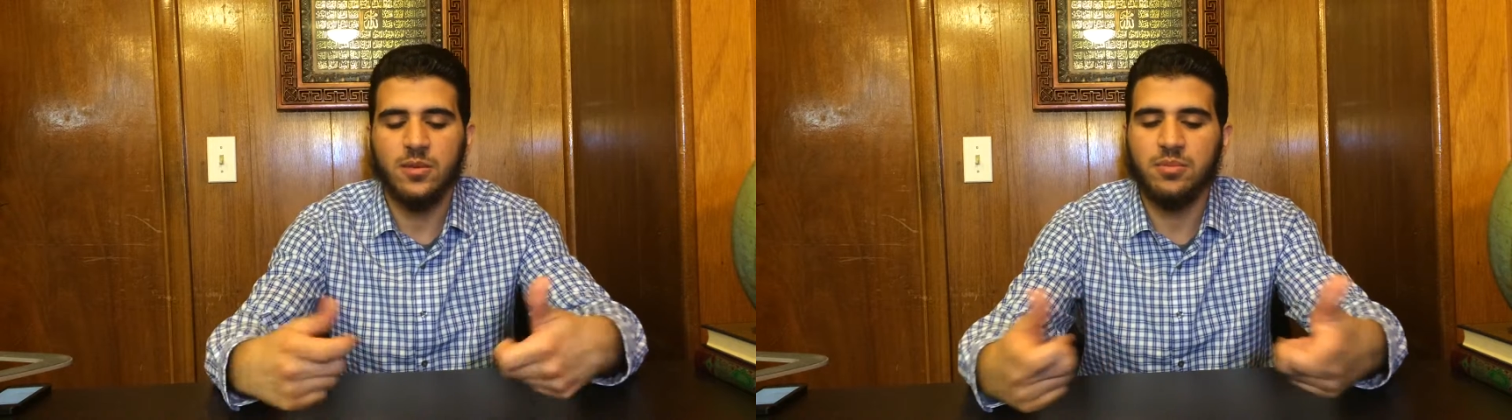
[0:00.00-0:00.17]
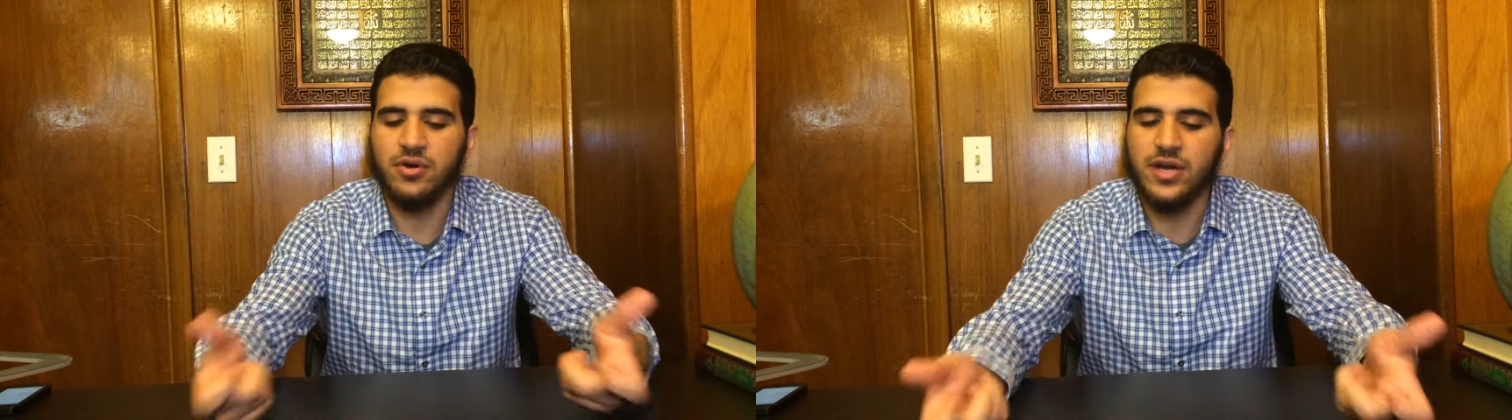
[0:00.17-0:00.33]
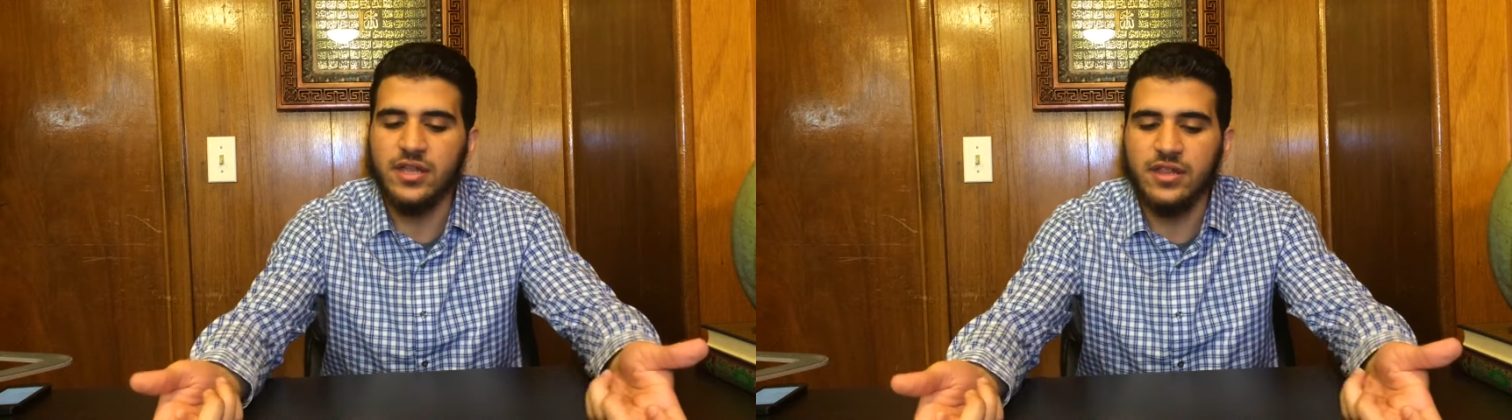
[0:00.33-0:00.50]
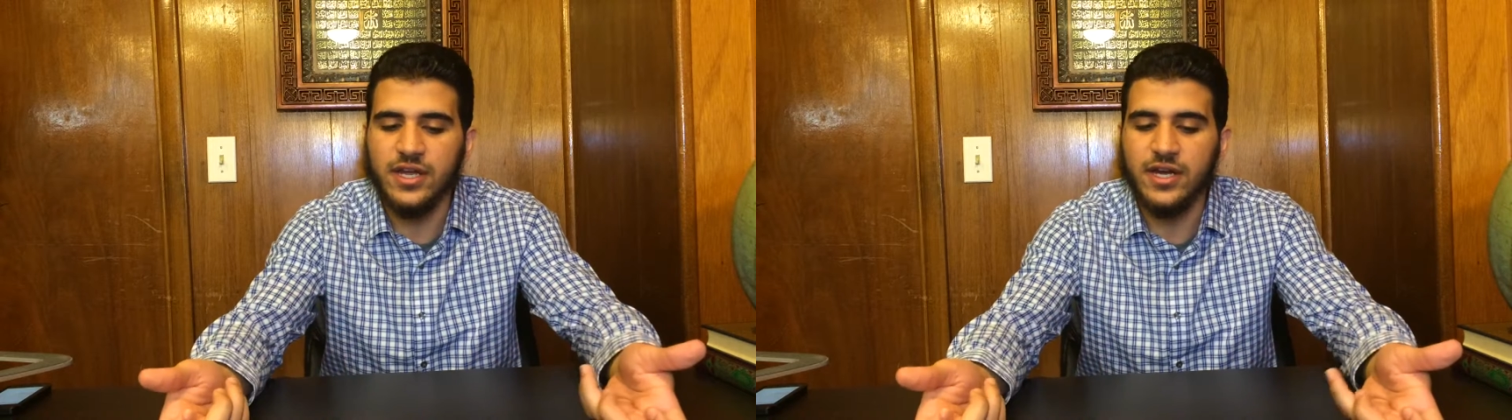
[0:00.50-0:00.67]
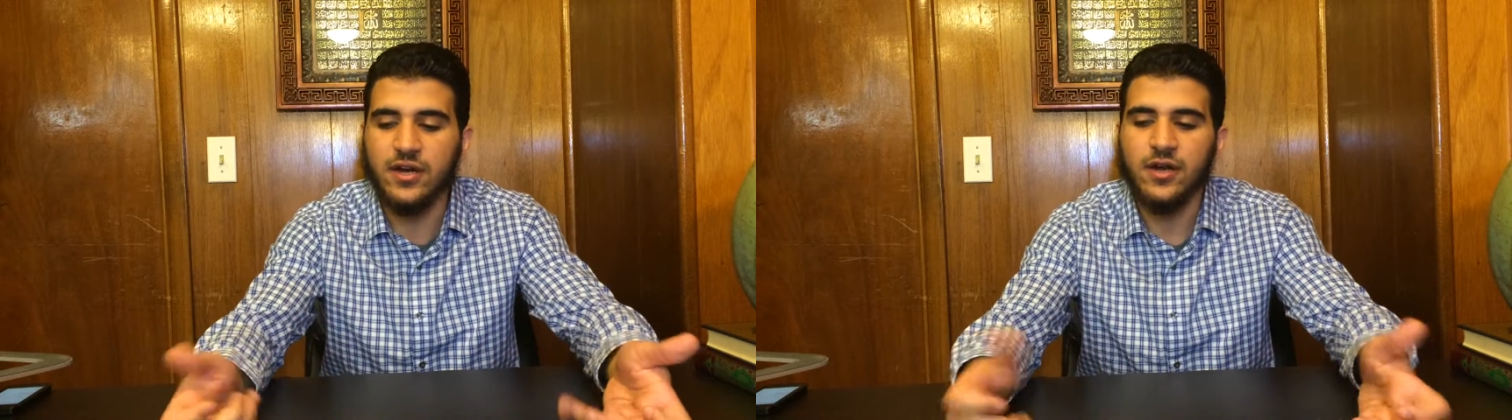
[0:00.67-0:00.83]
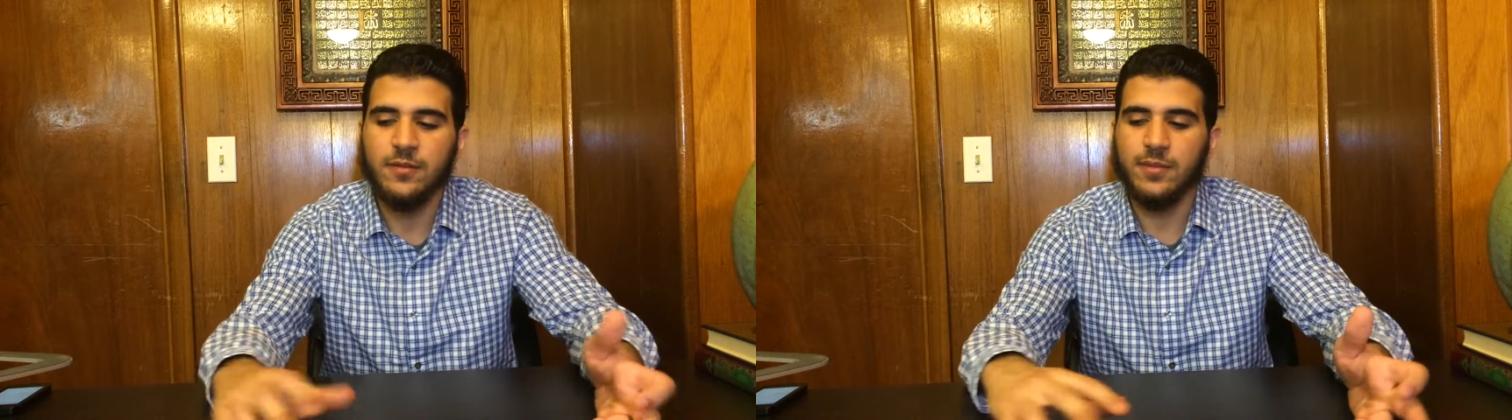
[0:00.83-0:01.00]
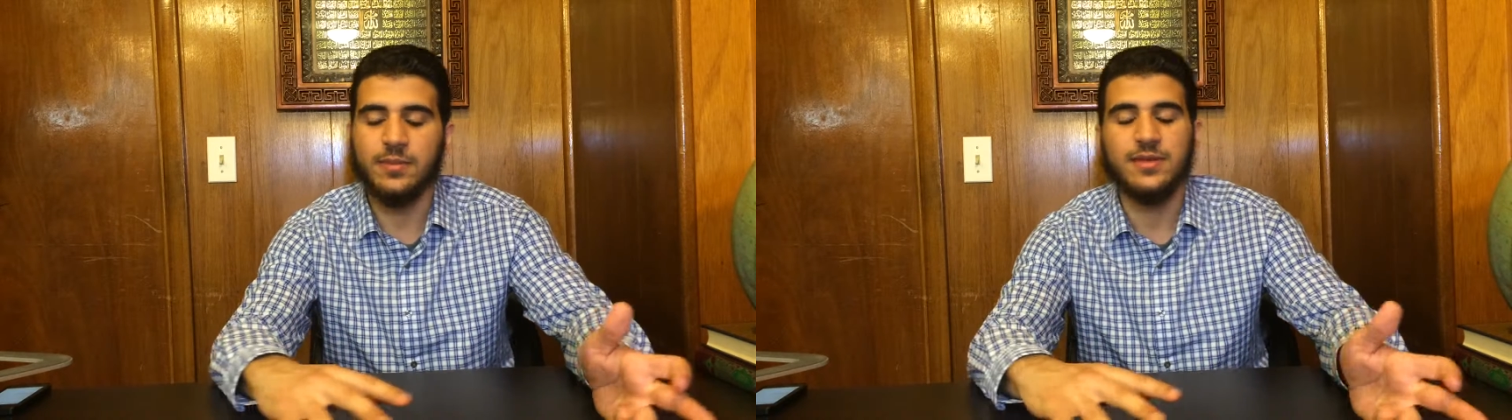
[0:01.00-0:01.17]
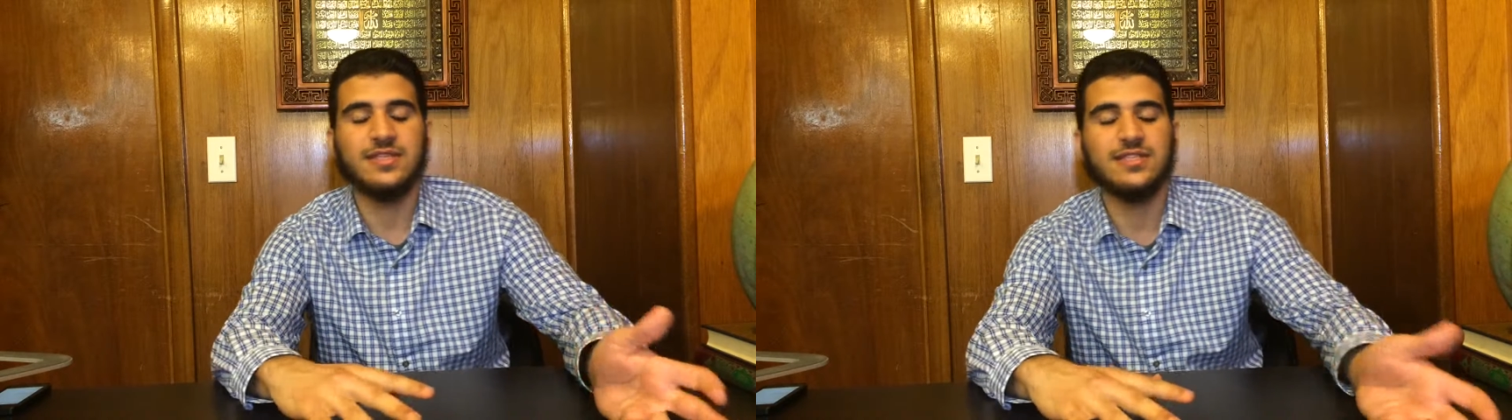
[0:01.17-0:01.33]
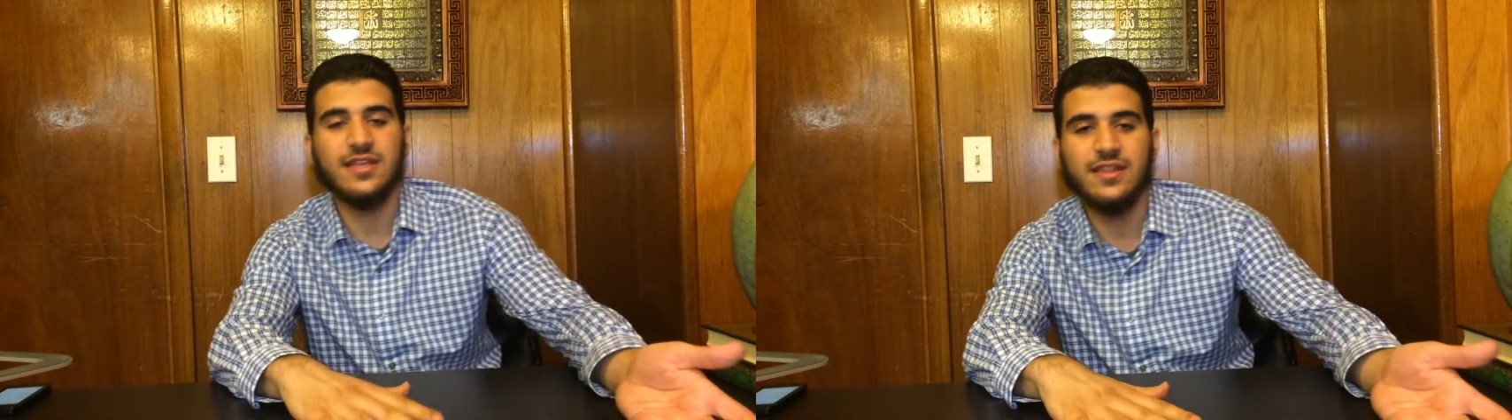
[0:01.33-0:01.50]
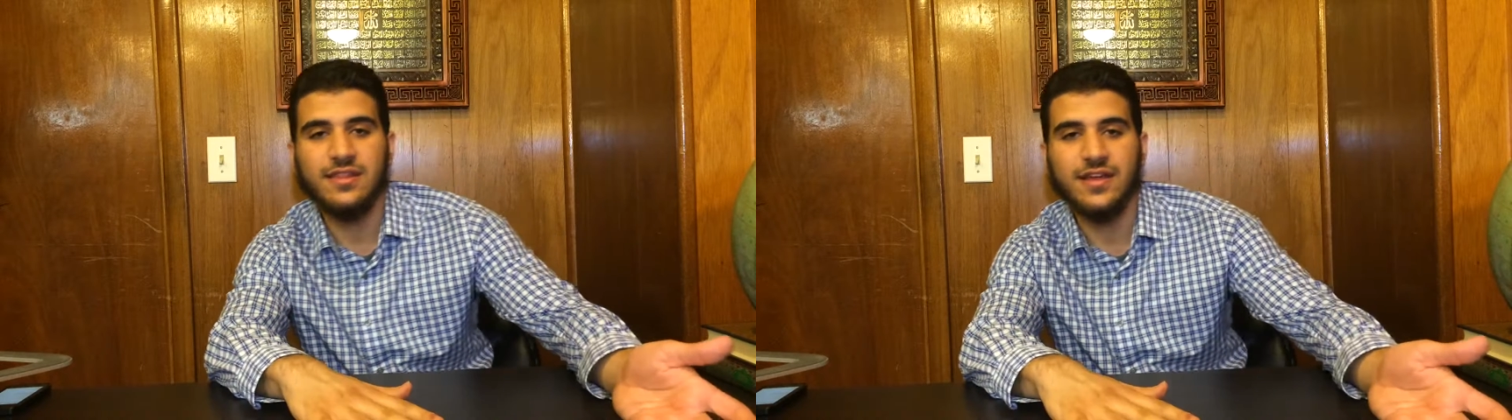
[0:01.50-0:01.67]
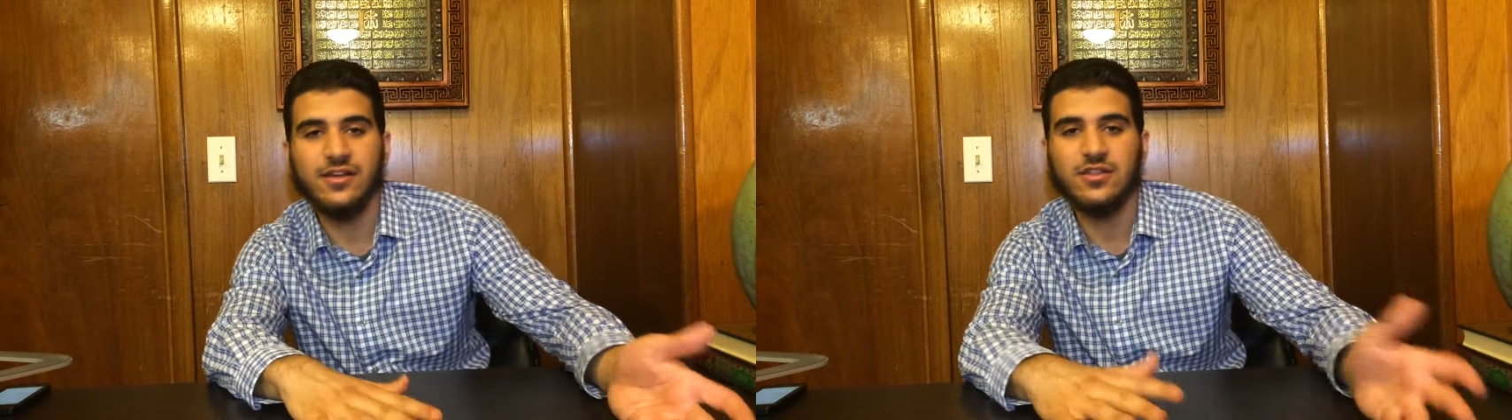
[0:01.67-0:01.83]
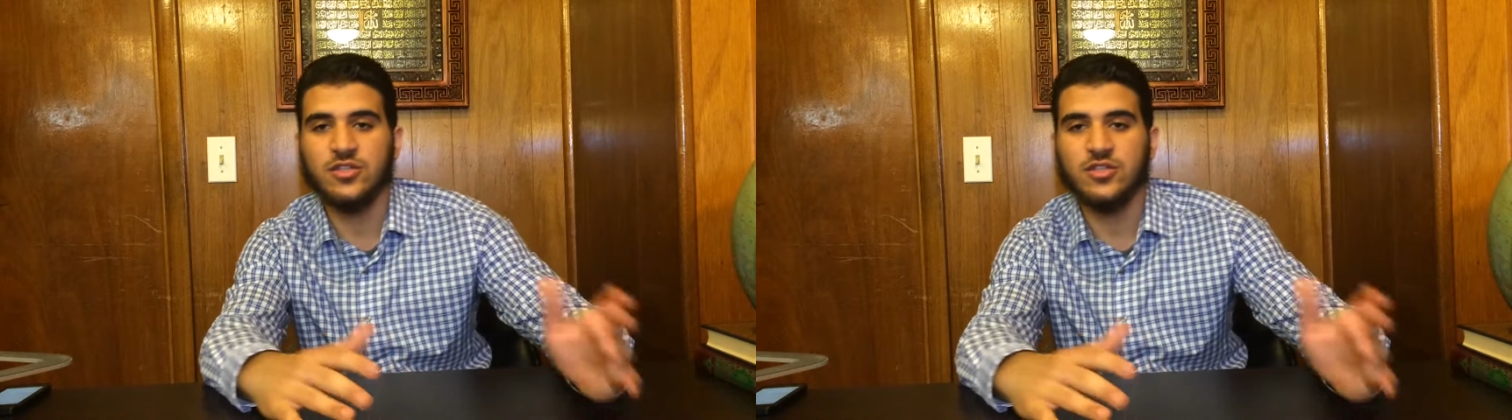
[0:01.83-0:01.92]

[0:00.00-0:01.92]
pray there, maybe sit there,